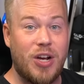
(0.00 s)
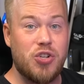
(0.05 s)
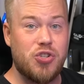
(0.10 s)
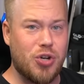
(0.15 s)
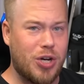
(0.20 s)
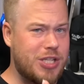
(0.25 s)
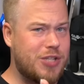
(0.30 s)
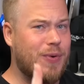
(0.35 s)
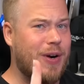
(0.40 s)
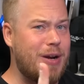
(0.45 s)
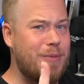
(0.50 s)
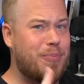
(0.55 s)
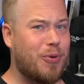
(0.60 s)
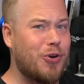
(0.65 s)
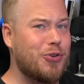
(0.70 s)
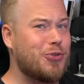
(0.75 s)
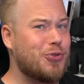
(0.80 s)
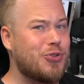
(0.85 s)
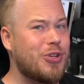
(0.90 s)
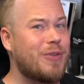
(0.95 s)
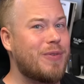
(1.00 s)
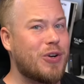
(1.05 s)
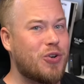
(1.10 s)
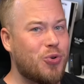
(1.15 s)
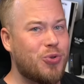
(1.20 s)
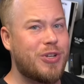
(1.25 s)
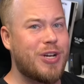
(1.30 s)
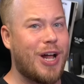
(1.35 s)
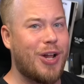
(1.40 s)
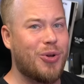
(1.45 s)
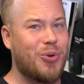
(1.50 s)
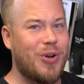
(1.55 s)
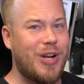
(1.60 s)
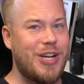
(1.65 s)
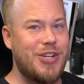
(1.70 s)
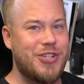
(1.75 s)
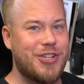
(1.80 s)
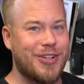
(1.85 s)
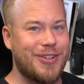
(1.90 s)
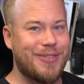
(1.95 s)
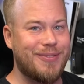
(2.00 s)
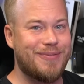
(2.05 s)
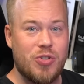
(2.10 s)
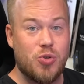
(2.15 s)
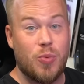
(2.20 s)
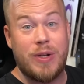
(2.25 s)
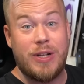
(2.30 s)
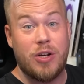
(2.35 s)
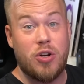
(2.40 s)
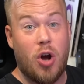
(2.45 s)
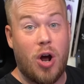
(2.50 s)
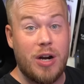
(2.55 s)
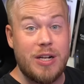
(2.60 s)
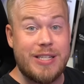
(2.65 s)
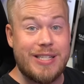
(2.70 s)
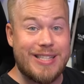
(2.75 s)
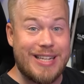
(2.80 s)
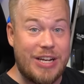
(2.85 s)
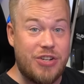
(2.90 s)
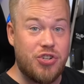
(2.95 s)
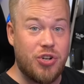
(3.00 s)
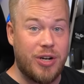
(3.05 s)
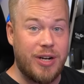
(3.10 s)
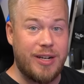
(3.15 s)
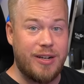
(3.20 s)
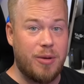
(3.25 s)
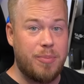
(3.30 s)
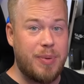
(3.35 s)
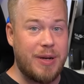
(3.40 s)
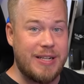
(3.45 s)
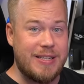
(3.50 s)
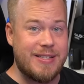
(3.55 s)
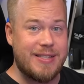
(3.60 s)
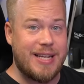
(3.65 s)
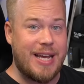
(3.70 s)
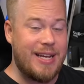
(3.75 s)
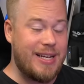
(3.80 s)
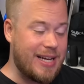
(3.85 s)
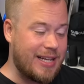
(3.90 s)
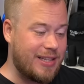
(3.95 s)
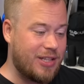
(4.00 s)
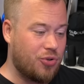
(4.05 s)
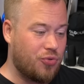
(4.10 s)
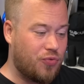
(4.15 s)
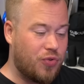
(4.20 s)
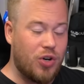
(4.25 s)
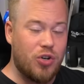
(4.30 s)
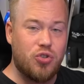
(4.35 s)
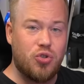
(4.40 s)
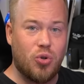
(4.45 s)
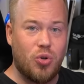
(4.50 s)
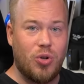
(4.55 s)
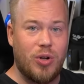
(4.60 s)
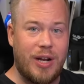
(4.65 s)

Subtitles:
So it's very important to have a good calculation. So when the car is stationary in the pits, they get the virtual